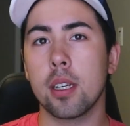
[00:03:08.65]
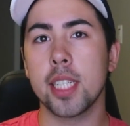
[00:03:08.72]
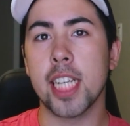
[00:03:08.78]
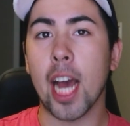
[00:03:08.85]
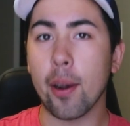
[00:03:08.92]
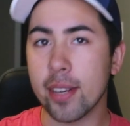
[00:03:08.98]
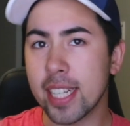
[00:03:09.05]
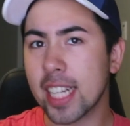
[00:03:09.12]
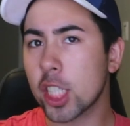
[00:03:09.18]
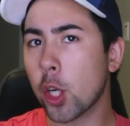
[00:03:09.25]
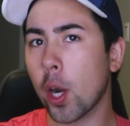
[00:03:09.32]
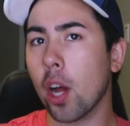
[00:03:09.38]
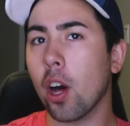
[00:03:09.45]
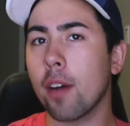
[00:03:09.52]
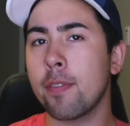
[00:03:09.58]
Now he did
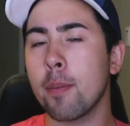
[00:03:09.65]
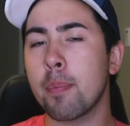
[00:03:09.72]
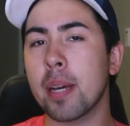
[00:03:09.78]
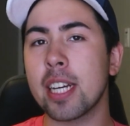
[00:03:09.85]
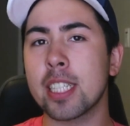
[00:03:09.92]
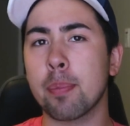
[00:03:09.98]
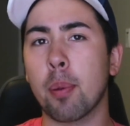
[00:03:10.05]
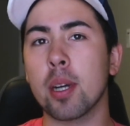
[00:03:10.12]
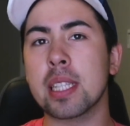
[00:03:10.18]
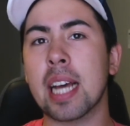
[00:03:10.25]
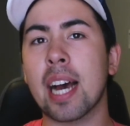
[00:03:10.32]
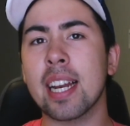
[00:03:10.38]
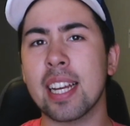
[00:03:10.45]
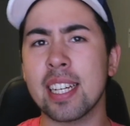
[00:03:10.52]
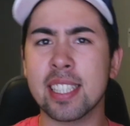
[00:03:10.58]
trail off a bit, but
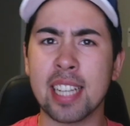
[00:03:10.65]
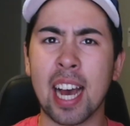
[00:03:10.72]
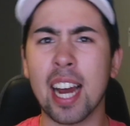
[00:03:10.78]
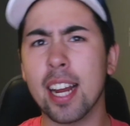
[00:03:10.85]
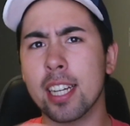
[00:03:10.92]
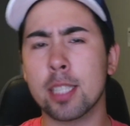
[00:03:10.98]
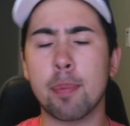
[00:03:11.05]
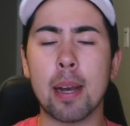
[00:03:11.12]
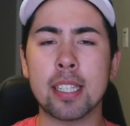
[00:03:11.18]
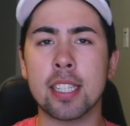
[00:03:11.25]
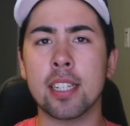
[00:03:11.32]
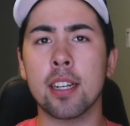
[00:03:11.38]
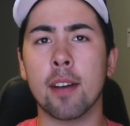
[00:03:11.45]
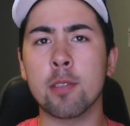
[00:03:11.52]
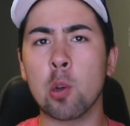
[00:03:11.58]
that is kind of
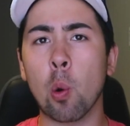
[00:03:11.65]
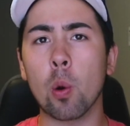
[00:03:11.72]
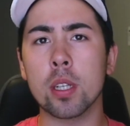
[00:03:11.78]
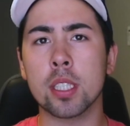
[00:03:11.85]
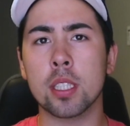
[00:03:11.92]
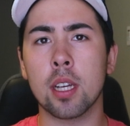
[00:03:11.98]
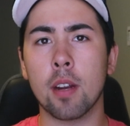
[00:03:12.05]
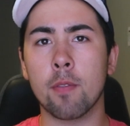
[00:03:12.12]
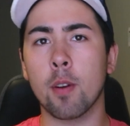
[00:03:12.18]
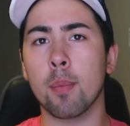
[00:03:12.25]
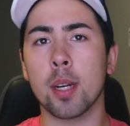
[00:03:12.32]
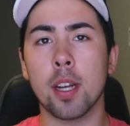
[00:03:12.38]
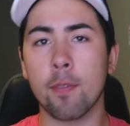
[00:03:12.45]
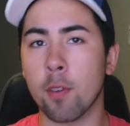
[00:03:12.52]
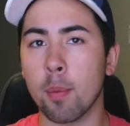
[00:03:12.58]
expected, of course, from
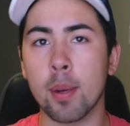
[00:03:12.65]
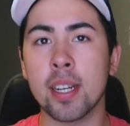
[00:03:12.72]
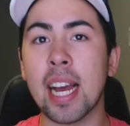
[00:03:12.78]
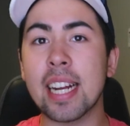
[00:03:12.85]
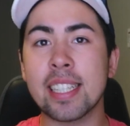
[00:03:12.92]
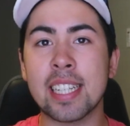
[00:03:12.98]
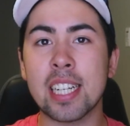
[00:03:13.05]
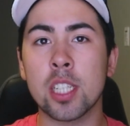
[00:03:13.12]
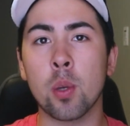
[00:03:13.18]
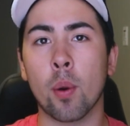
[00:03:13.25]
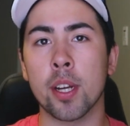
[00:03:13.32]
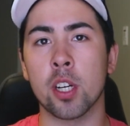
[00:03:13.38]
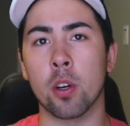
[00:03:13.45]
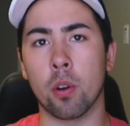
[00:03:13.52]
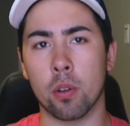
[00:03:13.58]
a
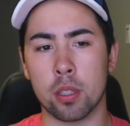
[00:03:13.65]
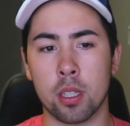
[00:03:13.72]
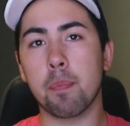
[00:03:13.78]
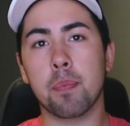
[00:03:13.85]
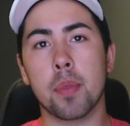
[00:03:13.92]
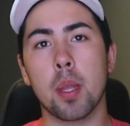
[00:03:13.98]
19-20-year-old.